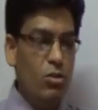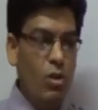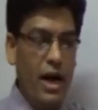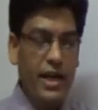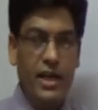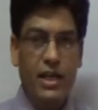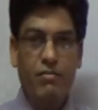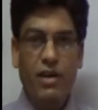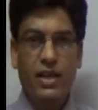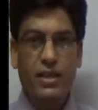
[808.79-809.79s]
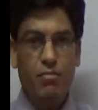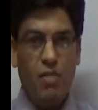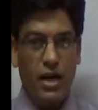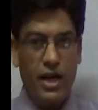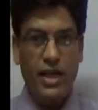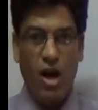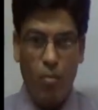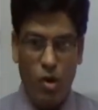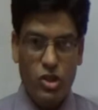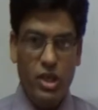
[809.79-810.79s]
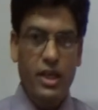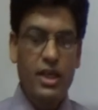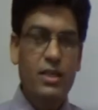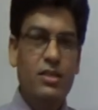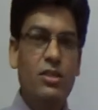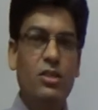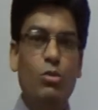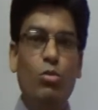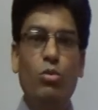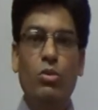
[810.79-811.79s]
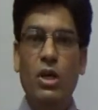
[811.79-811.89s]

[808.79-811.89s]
to identify the market opportunities, to